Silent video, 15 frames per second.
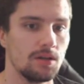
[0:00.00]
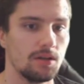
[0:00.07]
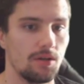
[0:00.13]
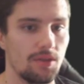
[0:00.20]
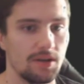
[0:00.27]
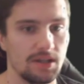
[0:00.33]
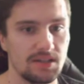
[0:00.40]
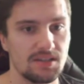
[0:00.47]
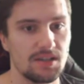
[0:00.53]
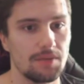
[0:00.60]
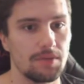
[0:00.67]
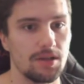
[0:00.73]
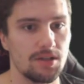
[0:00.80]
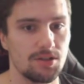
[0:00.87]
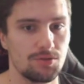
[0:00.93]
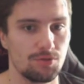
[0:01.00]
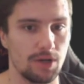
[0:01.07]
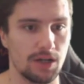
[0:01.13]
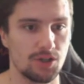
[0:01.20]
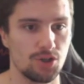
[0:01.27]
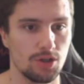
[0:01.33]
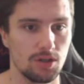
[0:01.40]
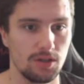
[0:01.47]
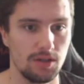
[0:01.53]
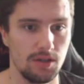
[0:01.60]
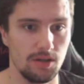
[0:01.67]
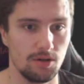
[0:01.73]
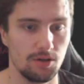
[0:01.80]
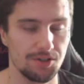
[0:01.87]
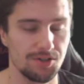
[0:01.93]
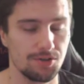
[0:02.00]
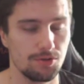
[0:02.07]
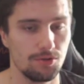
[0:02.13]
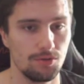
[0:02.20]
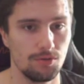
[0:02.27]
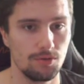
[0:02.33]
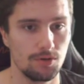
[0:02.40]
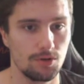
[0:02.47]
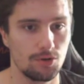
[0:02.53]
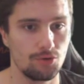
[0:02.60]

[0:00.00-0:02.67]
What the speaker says: Now the next step is to actually also